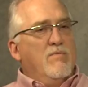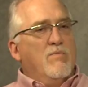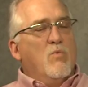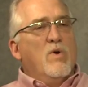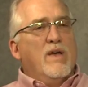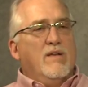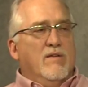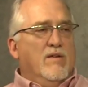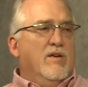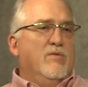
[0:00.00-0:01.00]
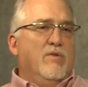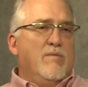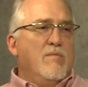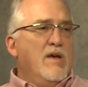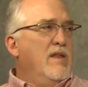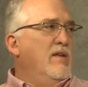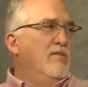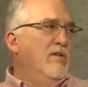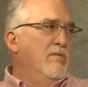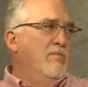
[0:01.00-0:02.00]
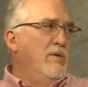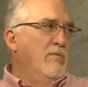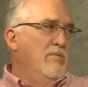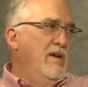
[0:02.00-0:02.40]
way to not only help people